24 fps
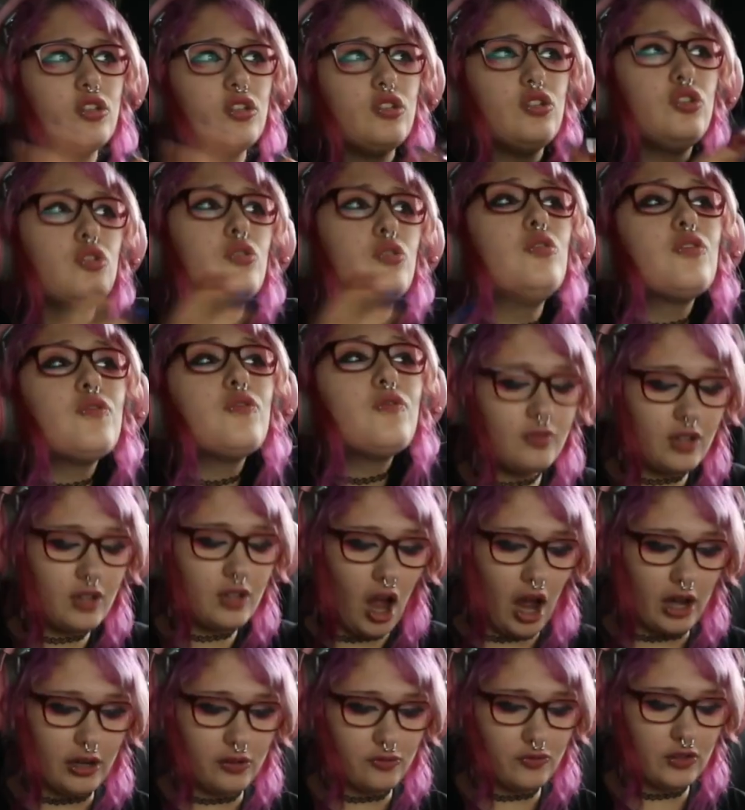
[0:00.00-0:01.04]
use
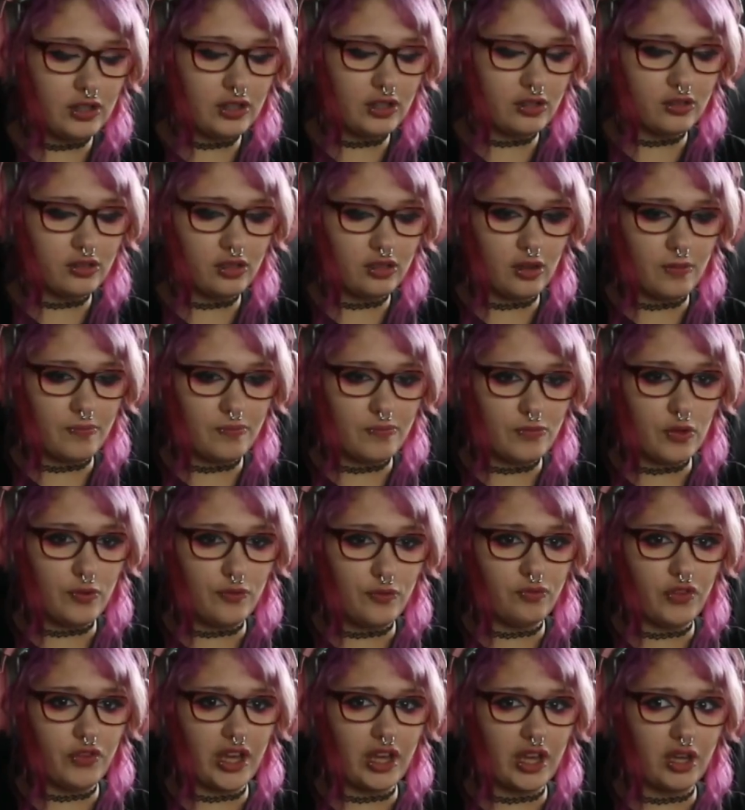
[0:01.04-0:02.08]
kind of things that you
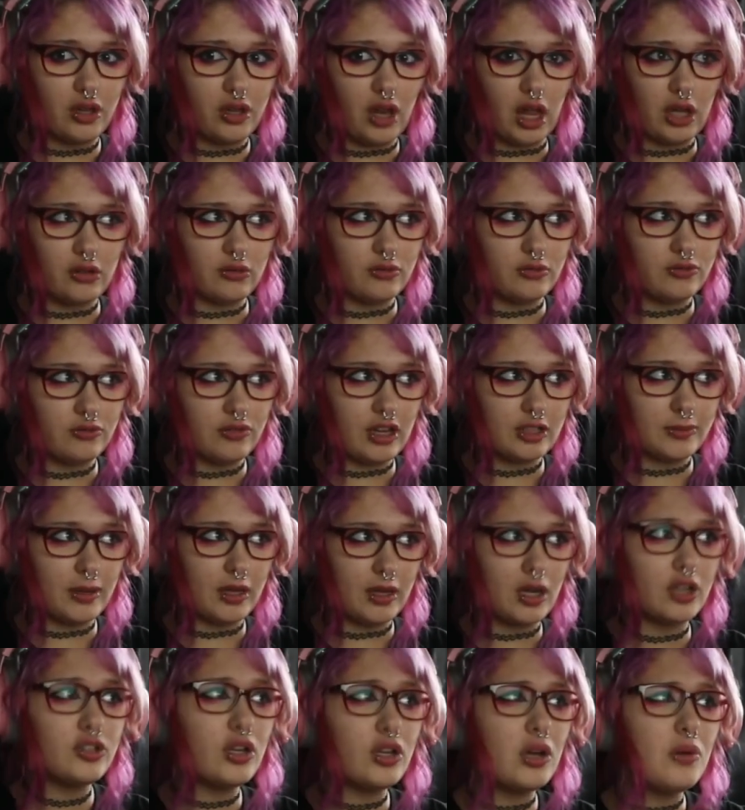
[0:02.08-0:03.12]
think like reflect me. Like
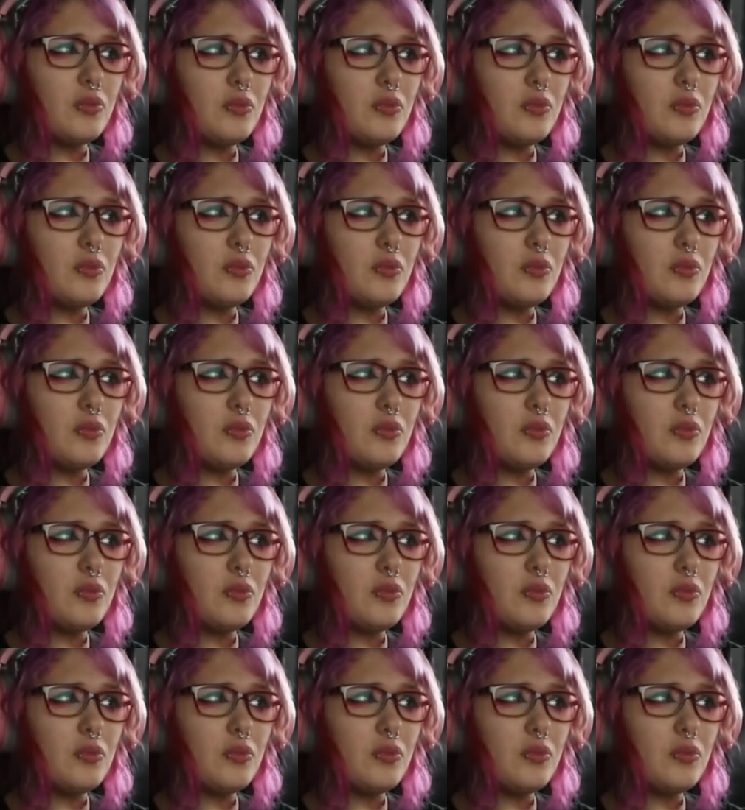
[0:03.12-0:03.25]
I don't